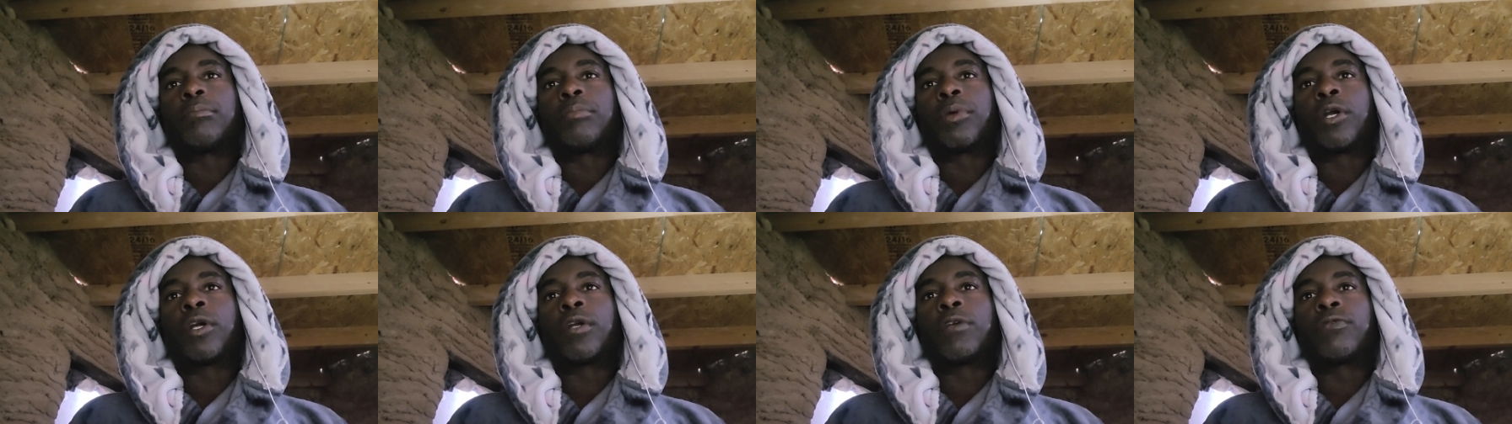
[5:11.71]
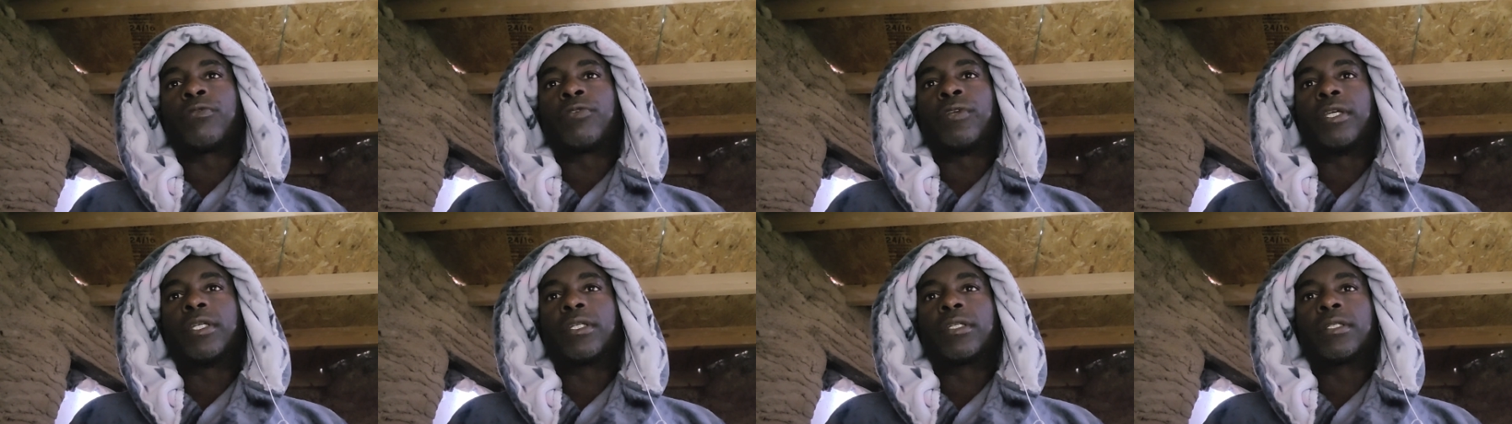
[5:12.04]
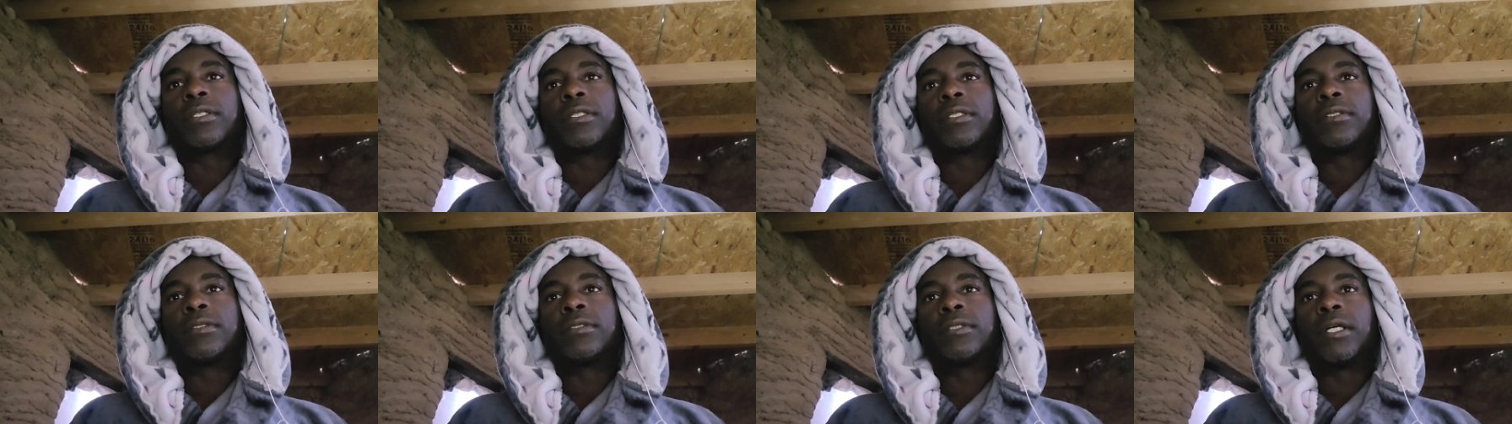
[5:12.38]

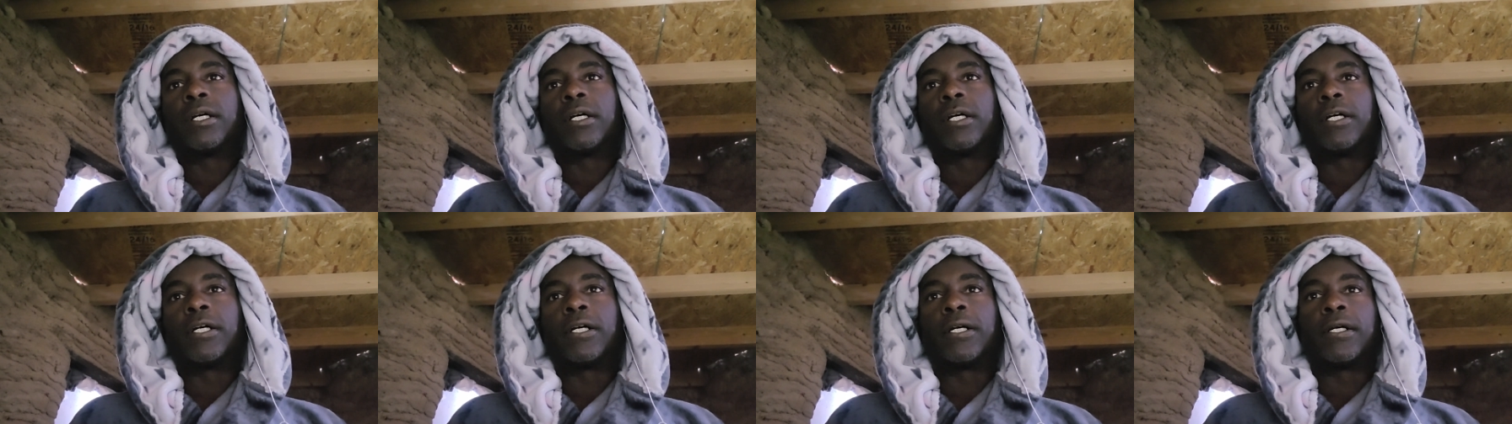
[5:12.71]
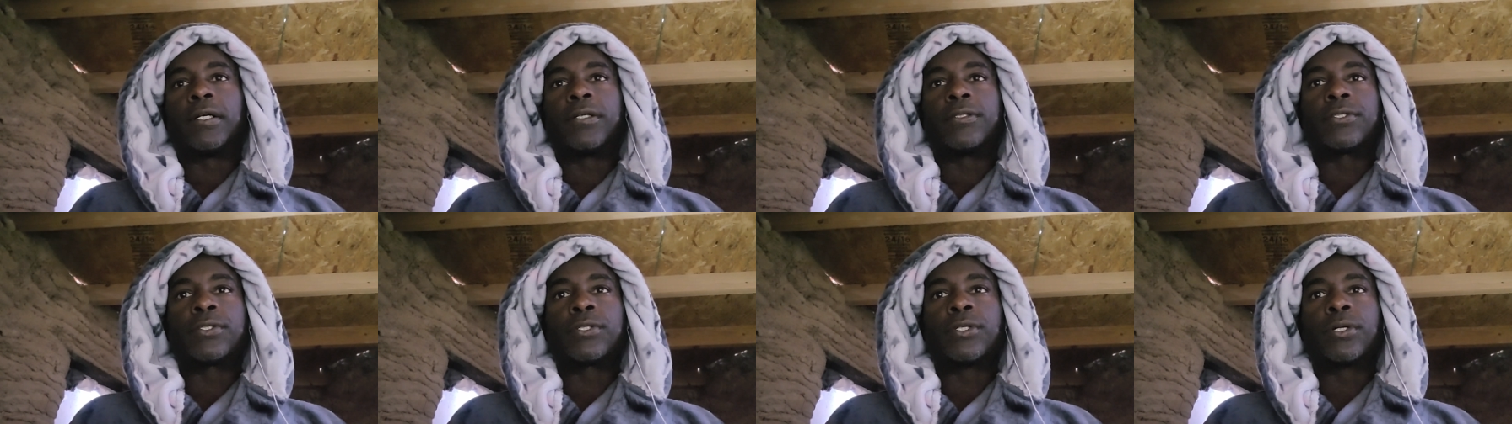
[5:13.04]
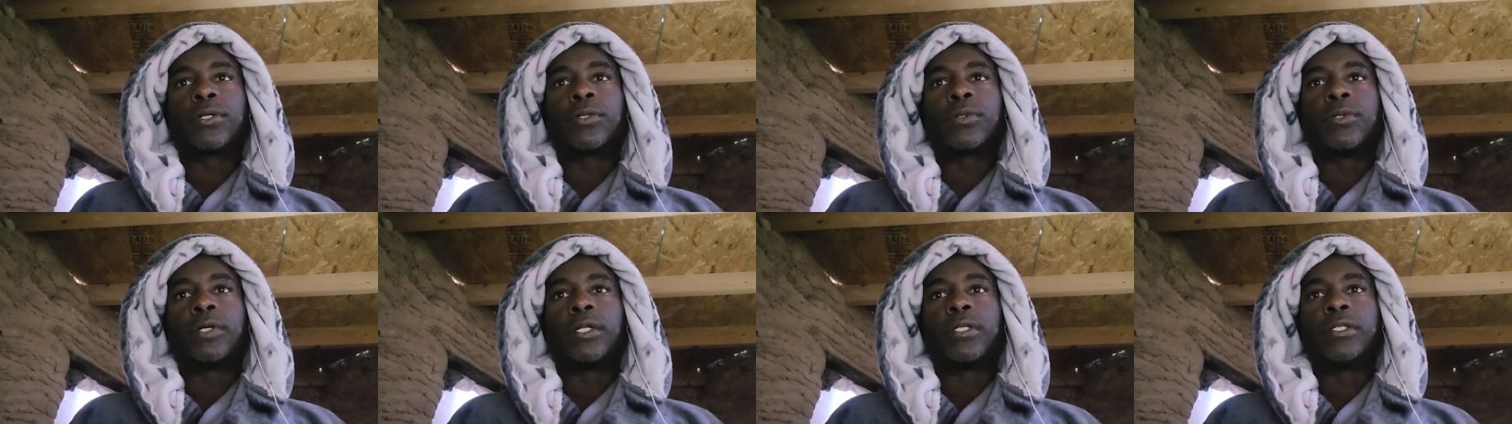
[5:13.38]
perfect
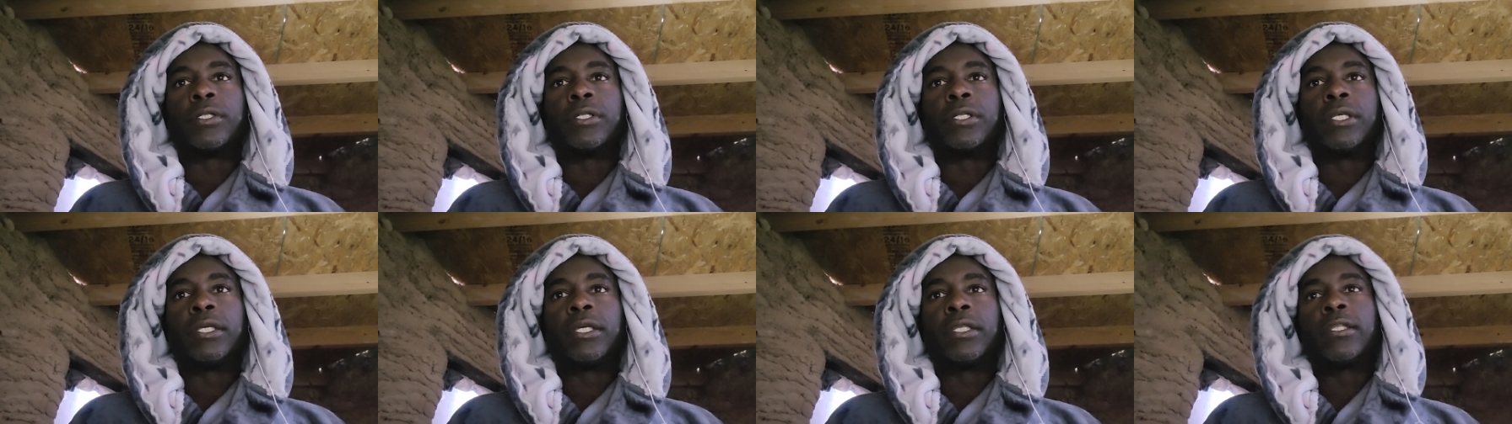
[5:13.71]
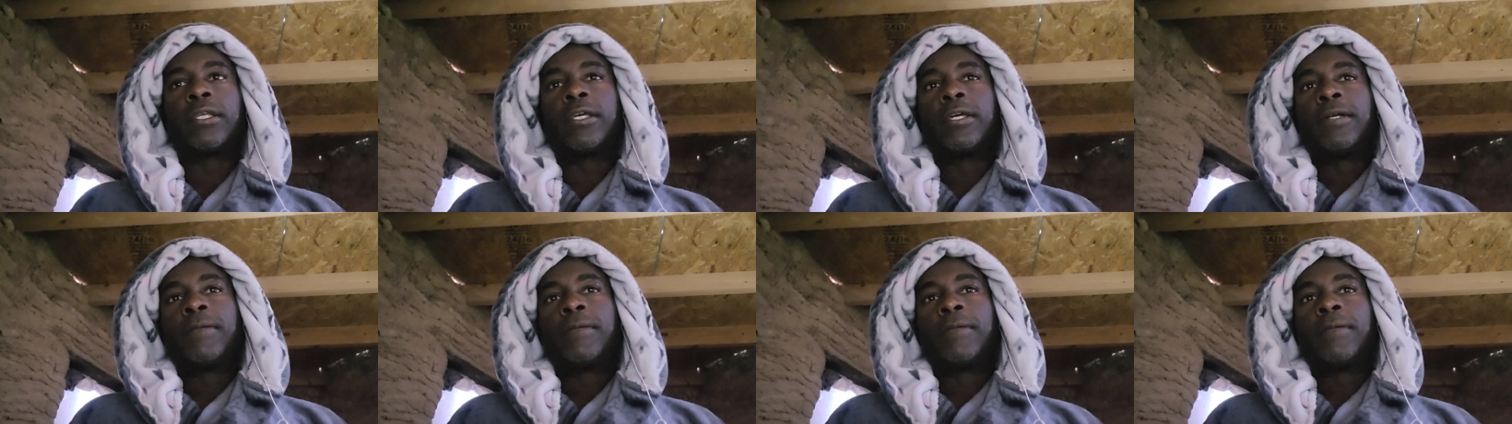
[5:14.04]
circle underneath.